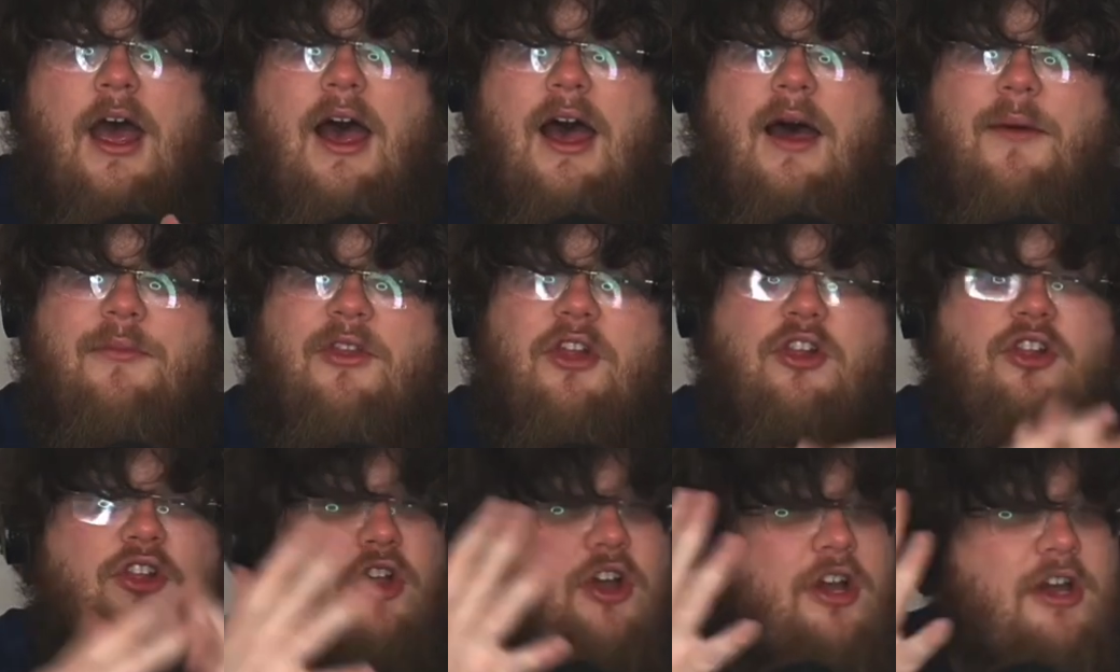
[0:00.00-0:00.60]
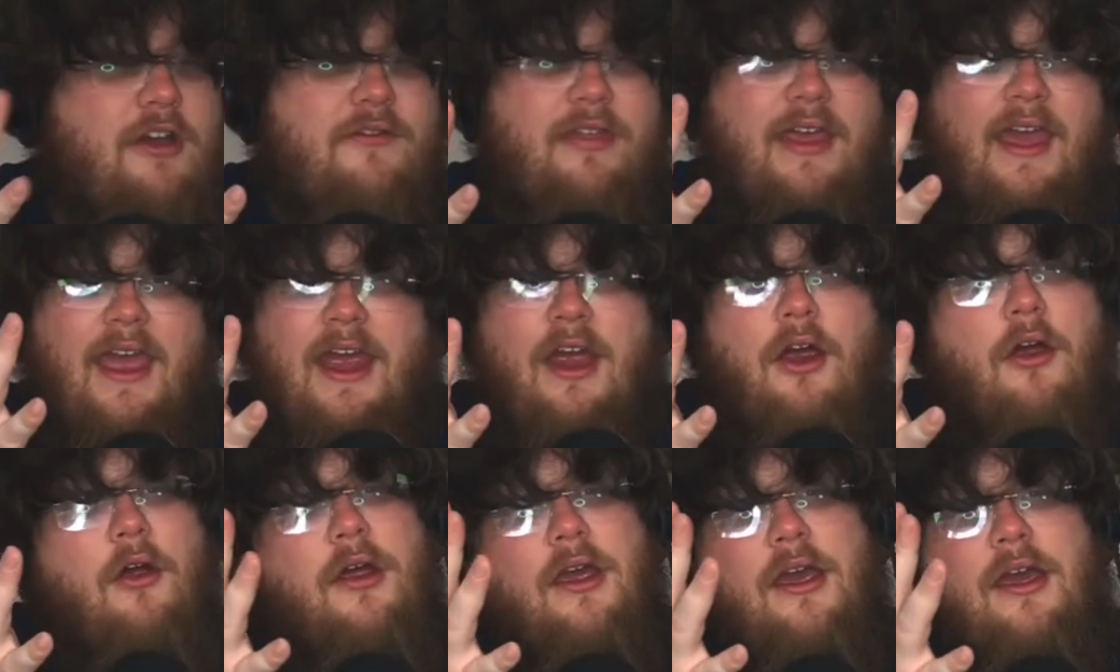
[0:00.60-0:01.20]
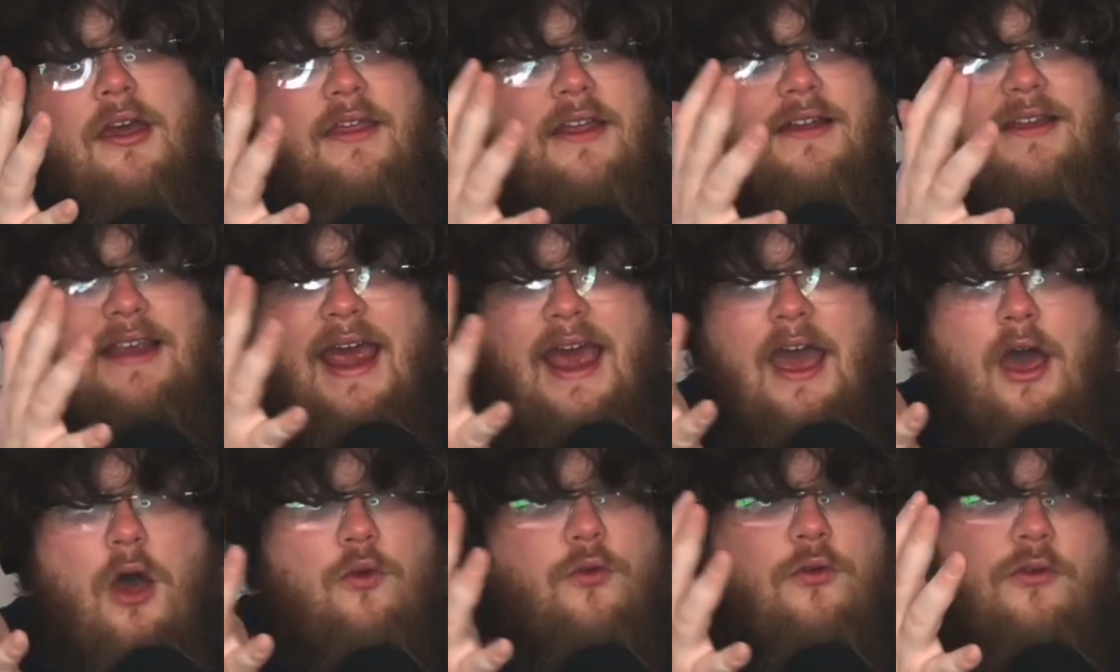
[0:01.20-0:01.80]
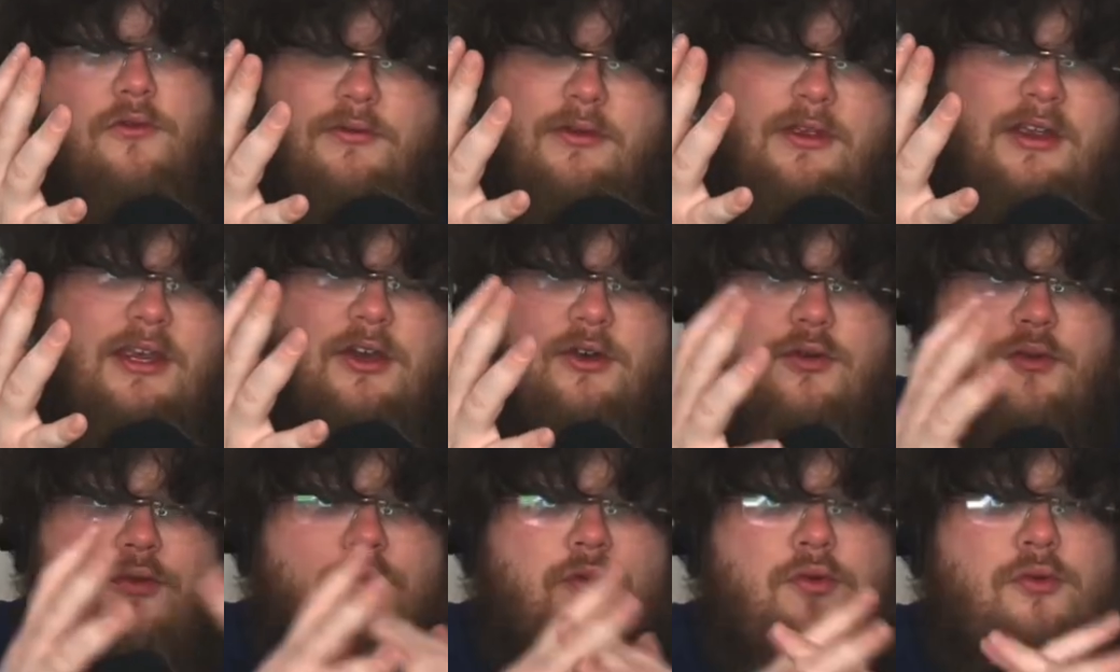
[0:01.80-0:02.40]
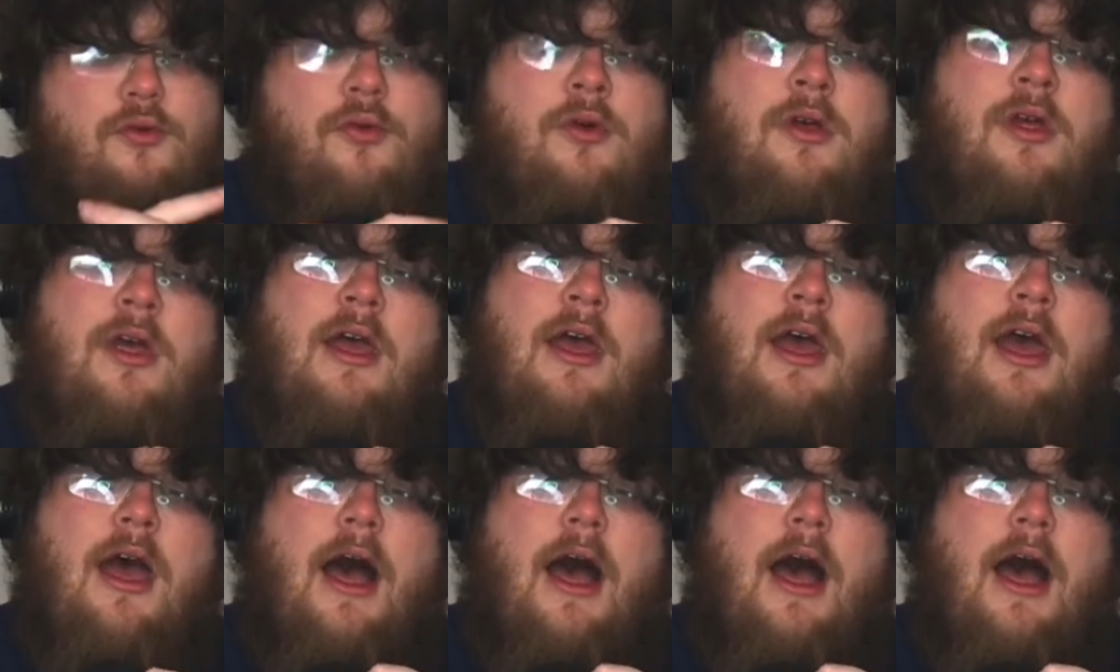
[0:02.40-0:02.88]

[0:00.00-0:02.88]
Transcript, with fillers: The look of the area, the town was really cool.